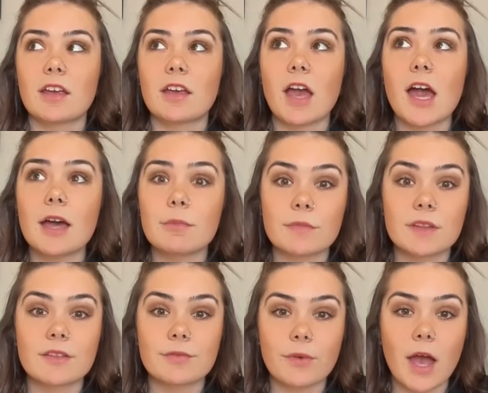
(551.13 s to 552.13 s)

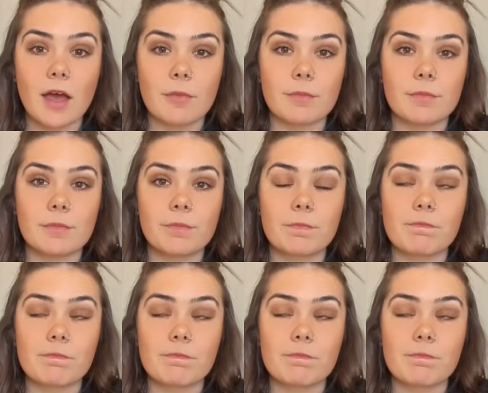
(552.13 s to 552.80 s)
comes from